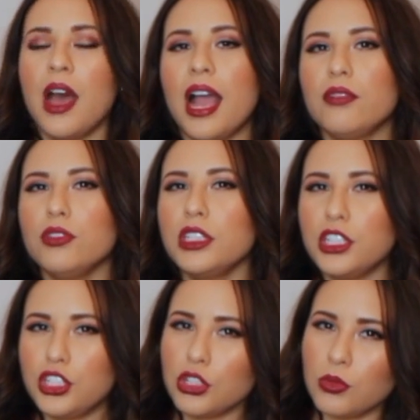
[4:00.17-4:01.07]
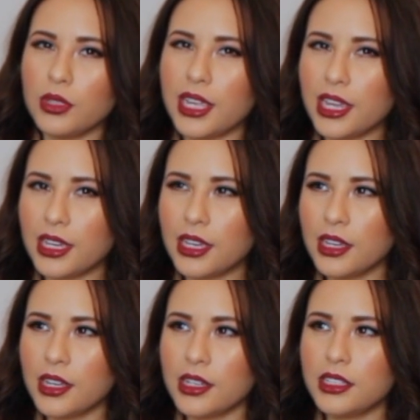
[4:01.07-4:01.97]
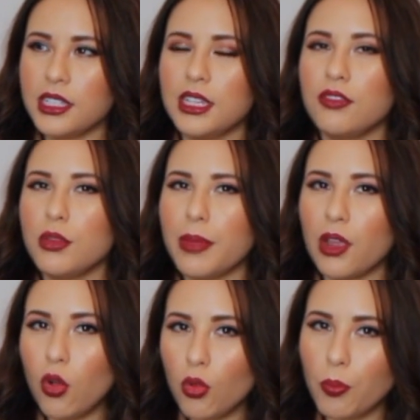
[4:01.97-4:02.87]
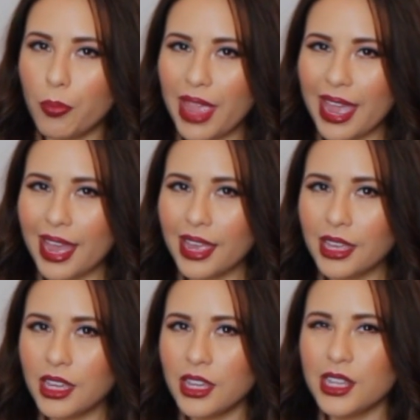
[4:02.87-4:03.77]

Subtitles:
I really don't like to give them my whole bag,